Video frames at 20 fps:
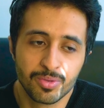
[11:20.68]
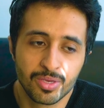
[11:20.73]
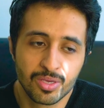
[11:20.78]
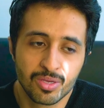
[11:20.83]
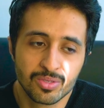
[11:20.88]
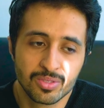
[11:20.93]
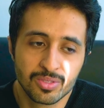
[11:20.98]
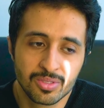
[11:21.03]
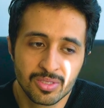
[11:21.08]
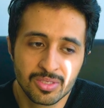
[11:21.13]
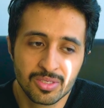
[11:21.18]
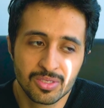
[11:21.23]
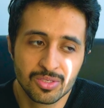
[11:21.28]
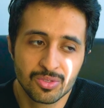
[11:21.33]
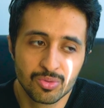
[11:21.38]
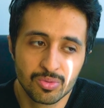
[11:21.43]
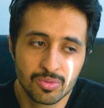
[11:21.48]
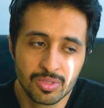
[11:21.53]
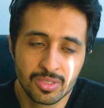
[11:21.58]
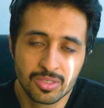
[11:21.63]
because this is
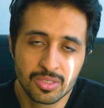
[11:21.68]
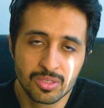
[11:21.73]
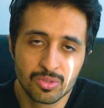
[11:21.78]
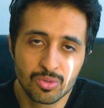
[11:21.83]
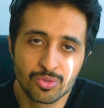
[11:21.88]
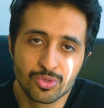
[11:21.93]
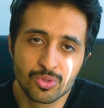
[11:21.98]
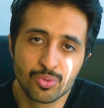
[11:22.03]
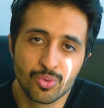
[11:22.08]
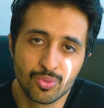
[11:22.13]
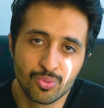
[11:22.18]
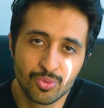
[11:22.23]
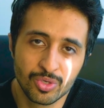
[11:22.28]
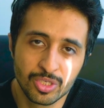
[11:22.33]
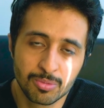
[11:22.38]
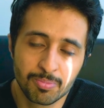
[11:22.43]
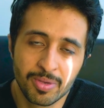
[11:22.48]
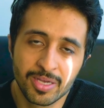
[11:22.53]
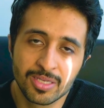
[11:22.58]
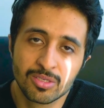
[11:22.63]
this is also
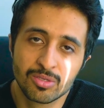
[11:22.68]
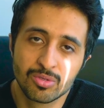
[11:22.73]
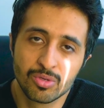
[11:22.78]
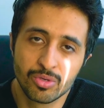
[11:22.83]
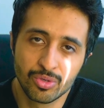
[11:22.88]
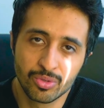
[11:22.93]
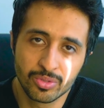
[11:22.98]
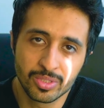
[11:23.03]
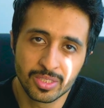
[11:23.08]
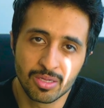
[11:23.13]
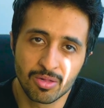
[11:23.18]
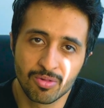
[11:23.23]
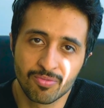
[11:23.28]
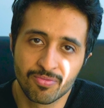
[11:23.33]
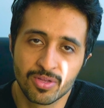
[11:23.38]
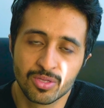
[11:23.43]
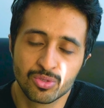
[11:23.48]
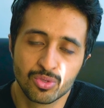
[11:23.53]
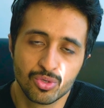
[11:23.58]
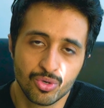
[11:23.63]
respect to yourself
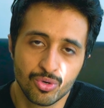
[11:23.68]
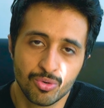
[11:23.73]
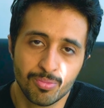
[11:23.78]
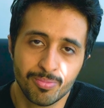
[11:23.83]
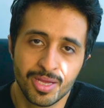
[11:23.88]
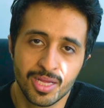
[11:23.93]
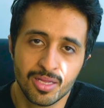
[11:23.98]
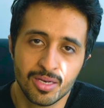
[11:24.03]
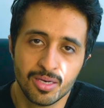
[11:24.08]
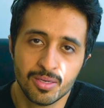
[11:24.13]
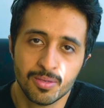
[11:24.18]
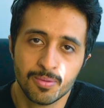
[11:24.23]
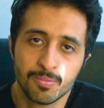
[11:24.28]
and to your man